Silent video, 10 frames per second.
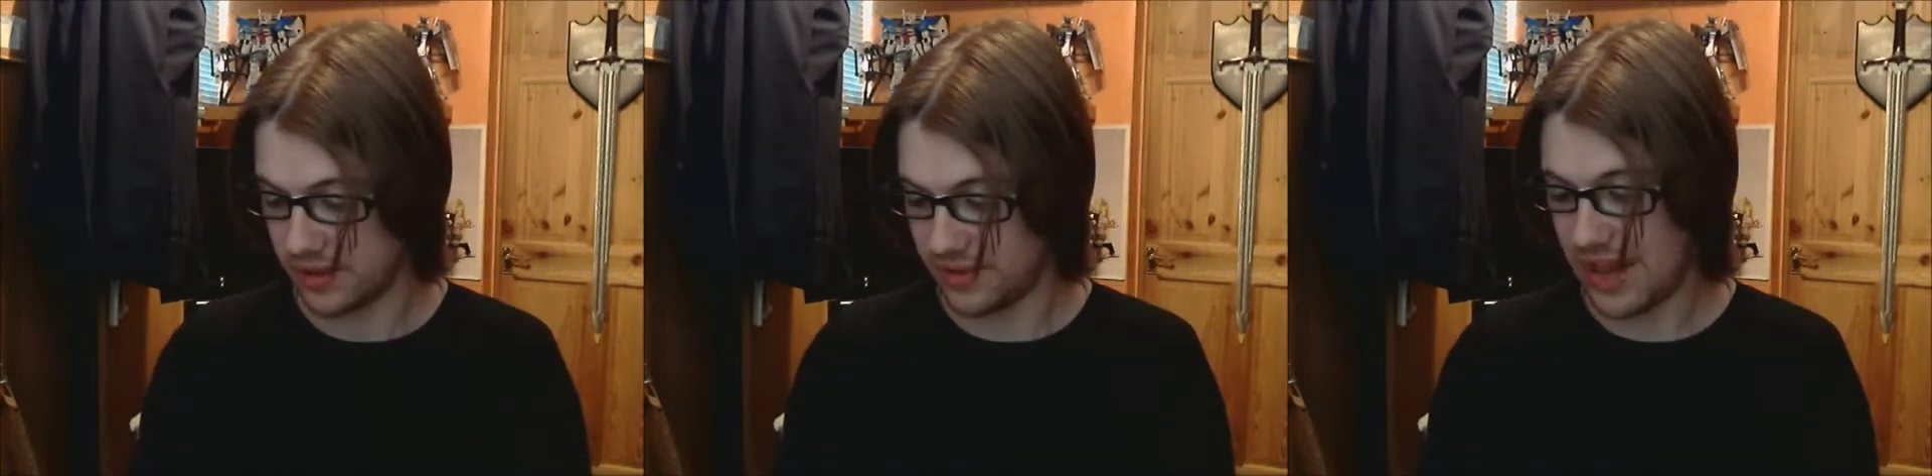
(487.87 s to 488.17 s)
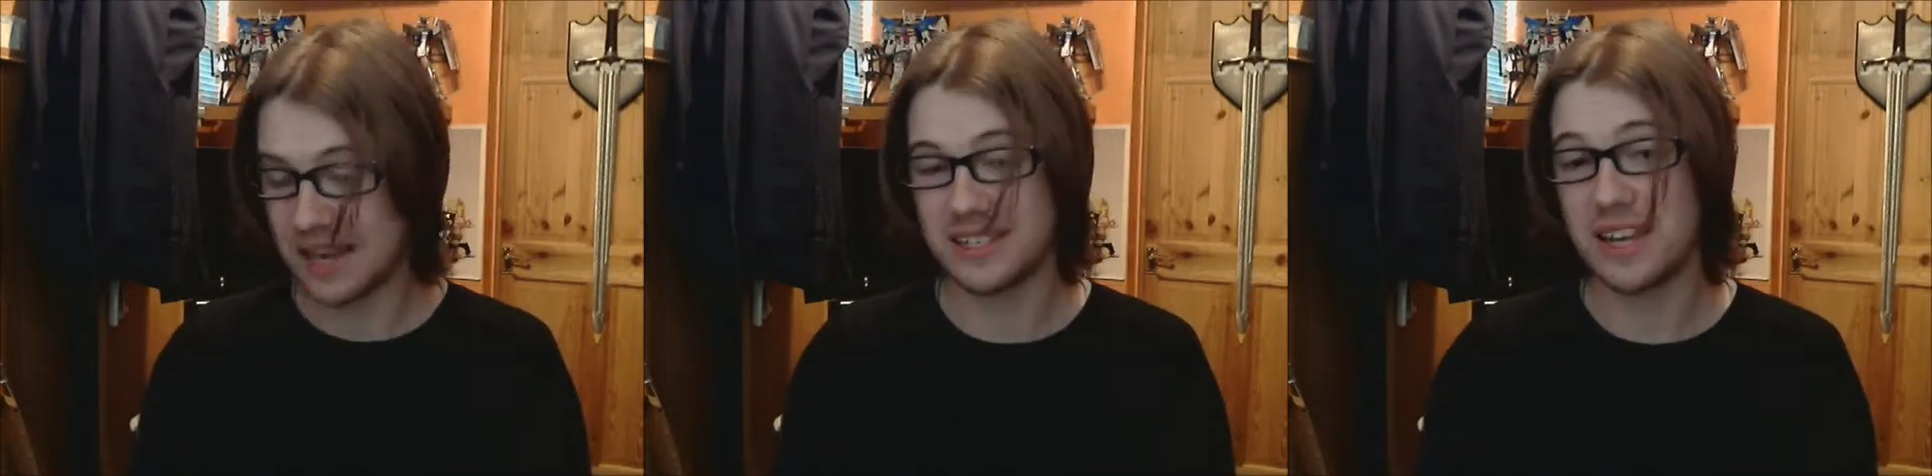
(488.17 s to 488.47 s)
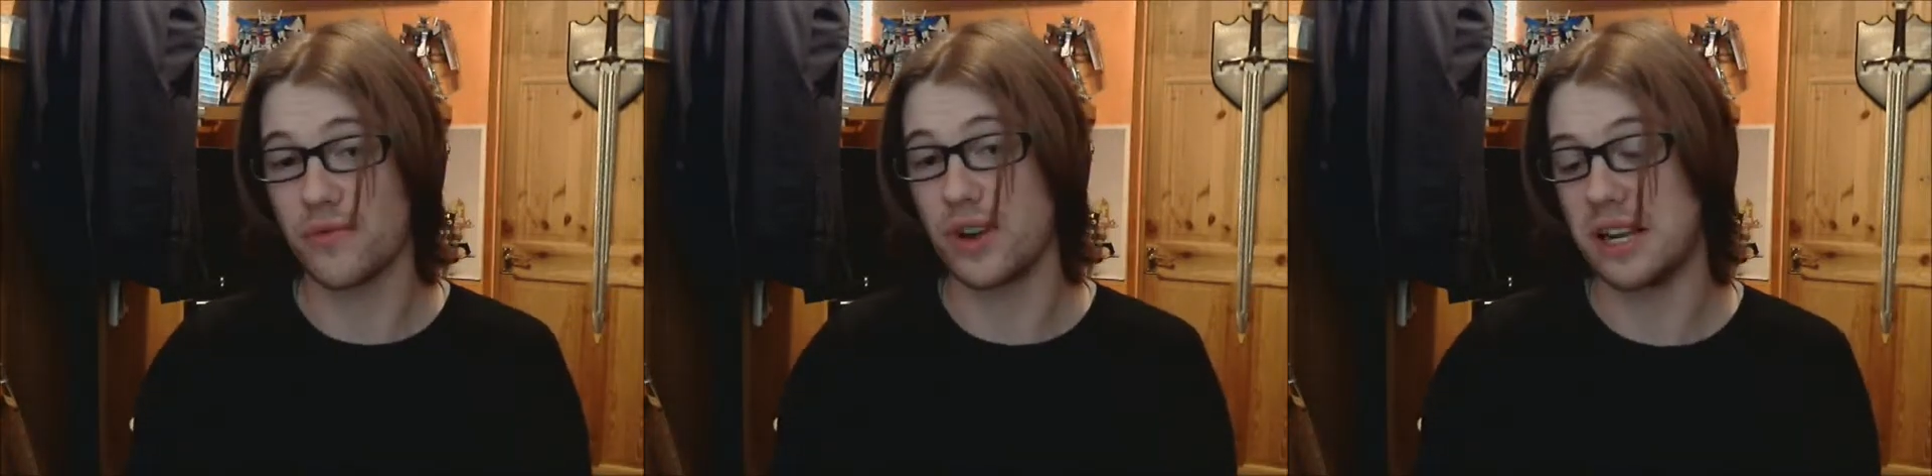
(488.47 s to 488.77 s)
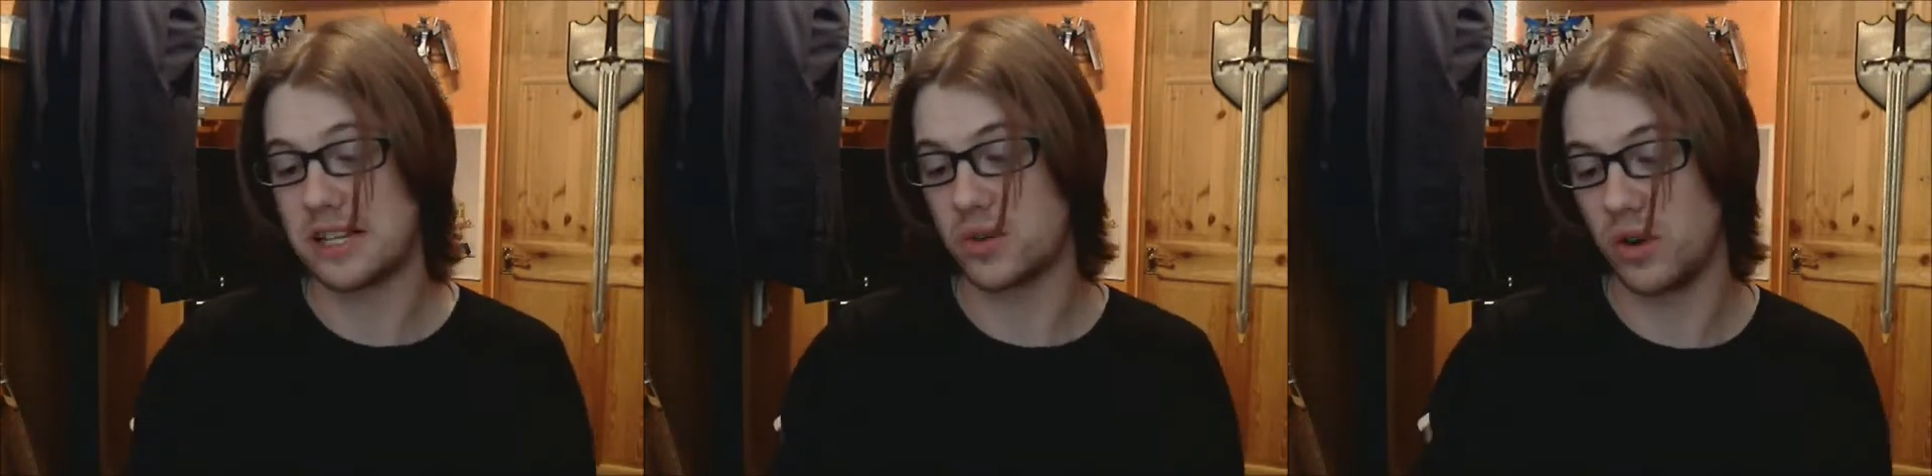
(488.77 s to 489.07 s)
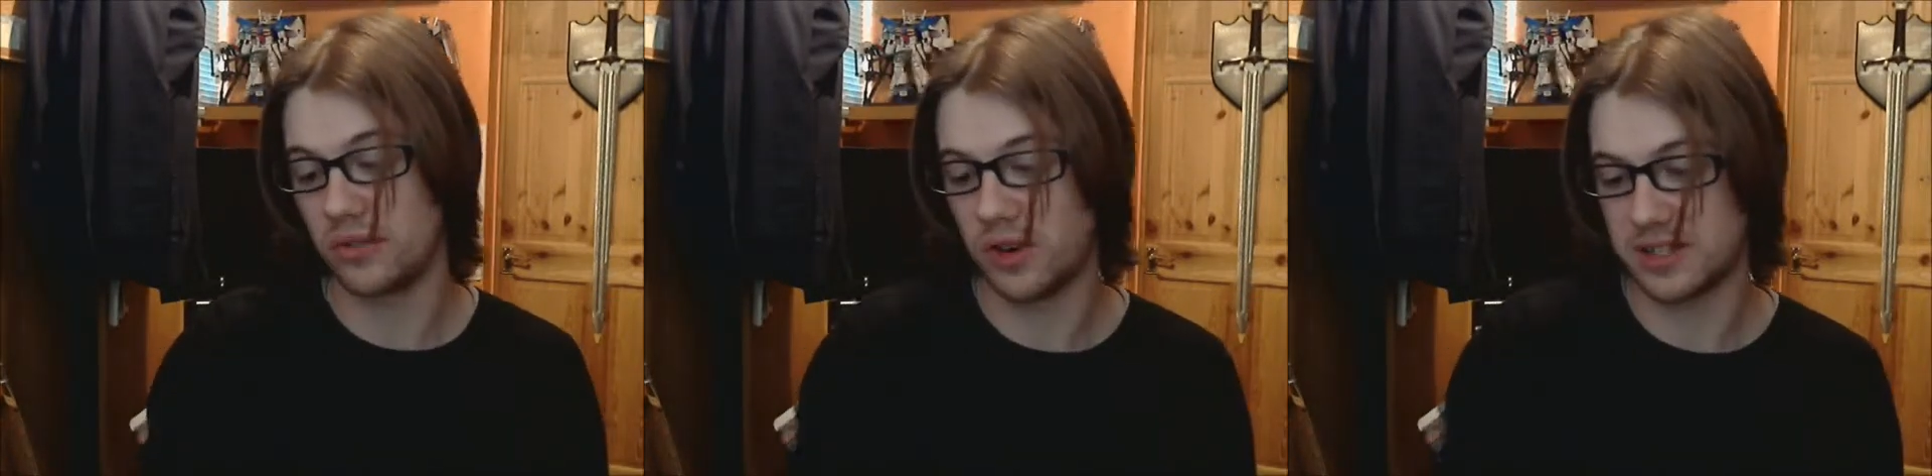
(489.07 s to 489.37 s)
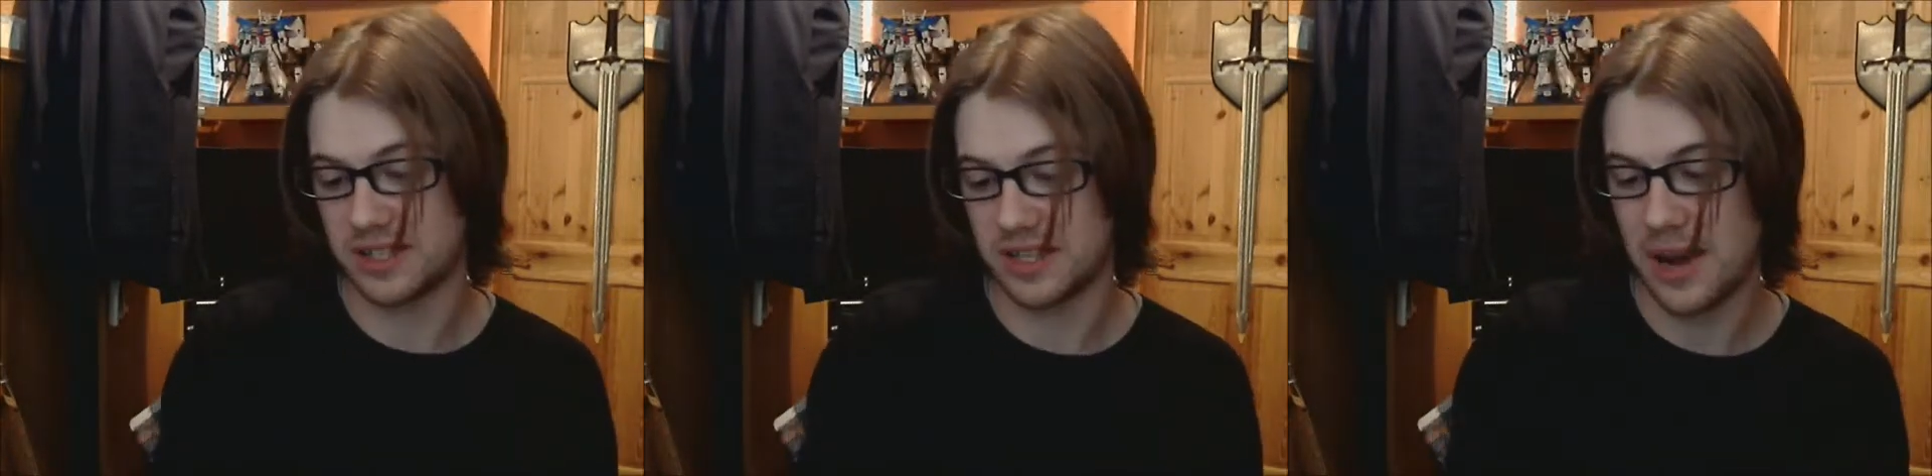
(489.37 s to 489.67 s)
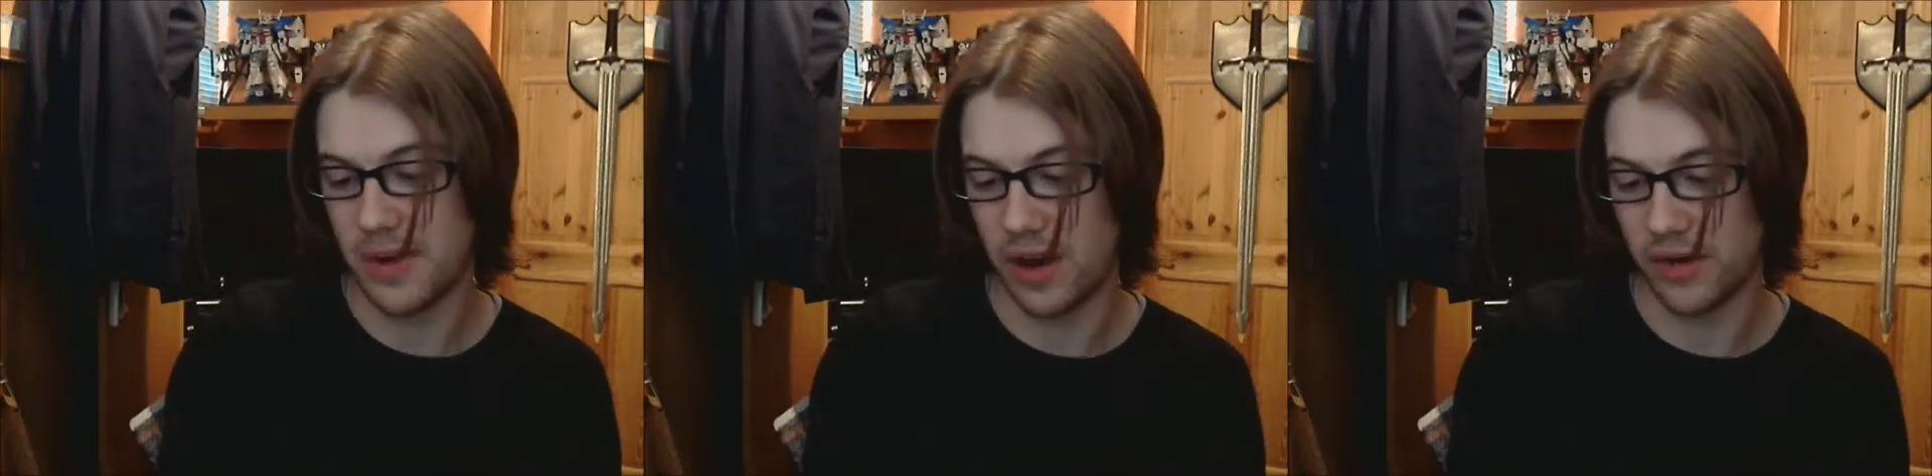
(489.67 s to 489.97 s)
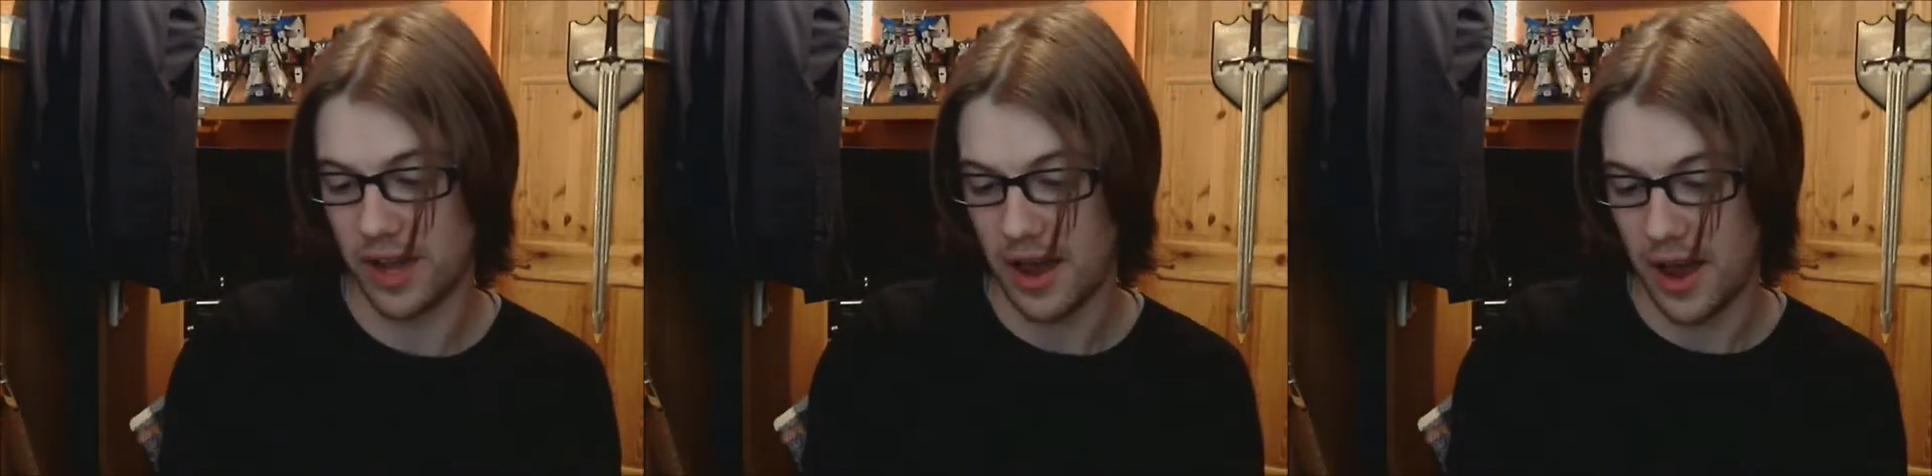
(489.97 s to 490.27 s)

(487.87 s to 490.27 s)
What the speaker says: that's it really. That's all I've got to say about it.